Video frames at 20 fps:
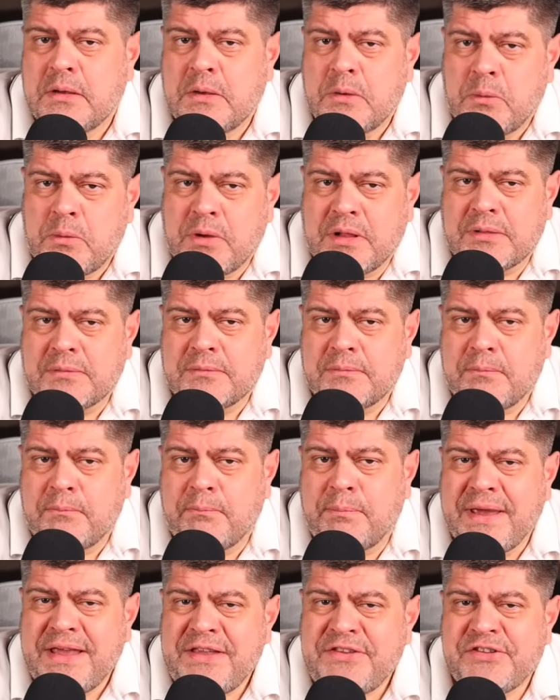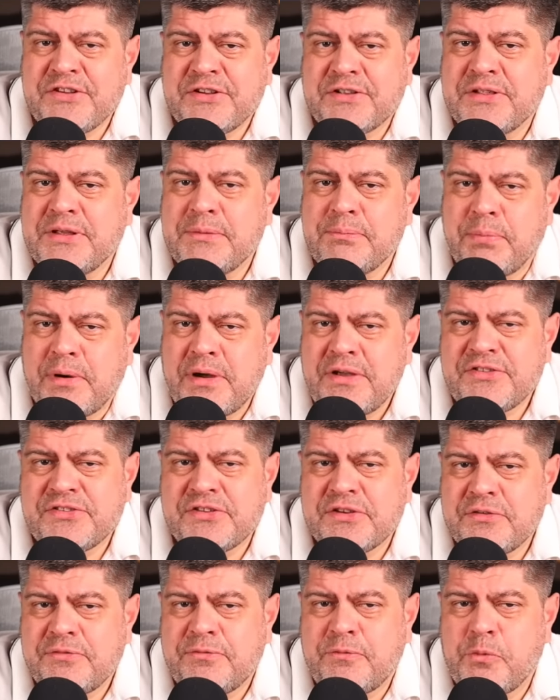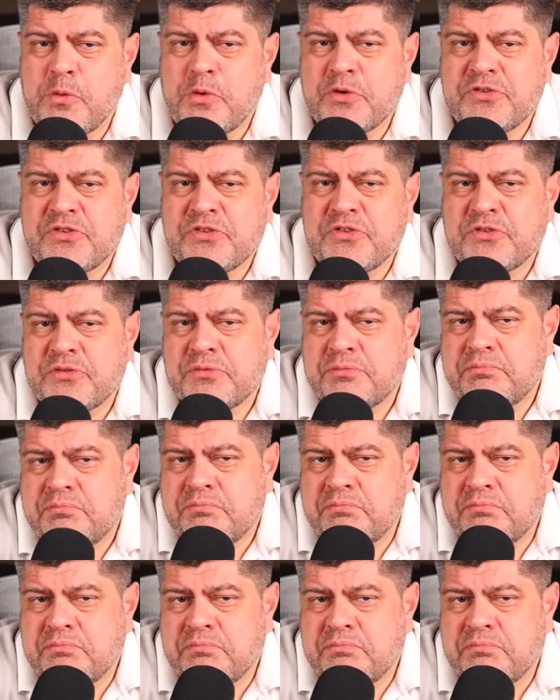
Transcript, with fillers: Well, basically, Basiev was